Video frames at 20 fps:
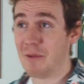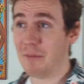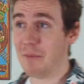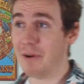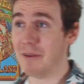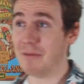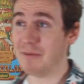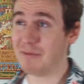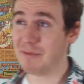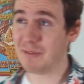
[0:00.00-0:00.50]

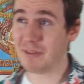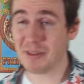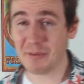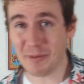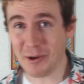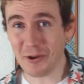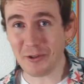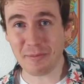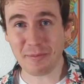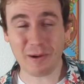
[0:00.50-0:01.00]
but for the
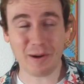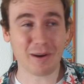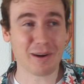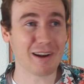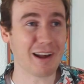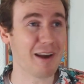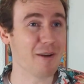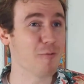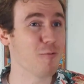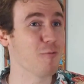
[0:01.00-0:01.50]
most
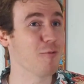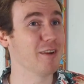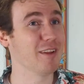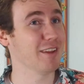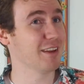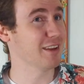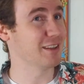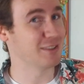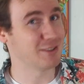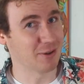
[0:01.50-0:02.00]
part, I
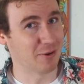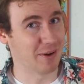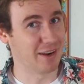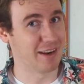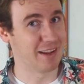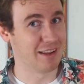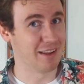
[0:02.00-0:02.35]
really enjoyed